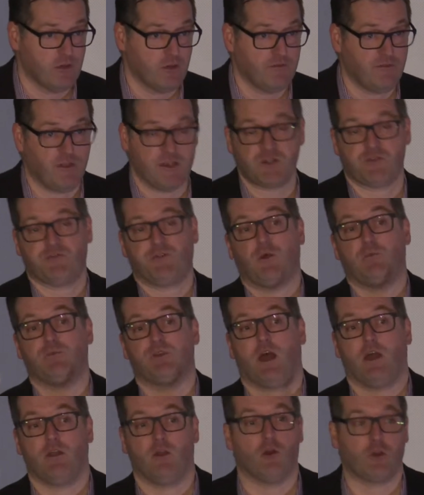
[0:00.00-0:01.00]
Feature films
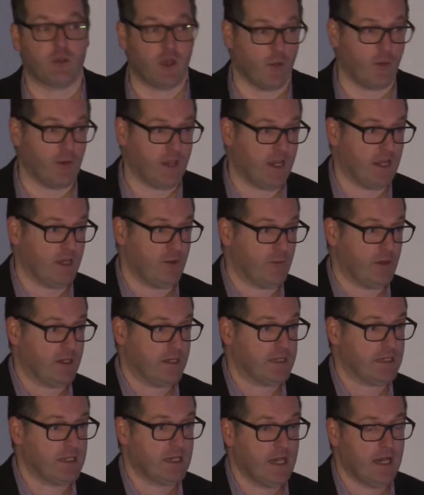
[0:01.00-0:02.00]
are not going
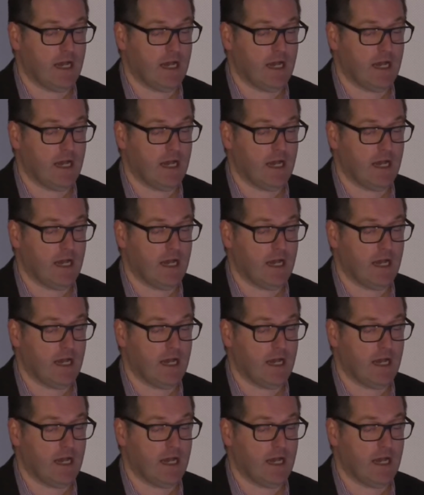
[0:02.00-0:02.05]
anywhere.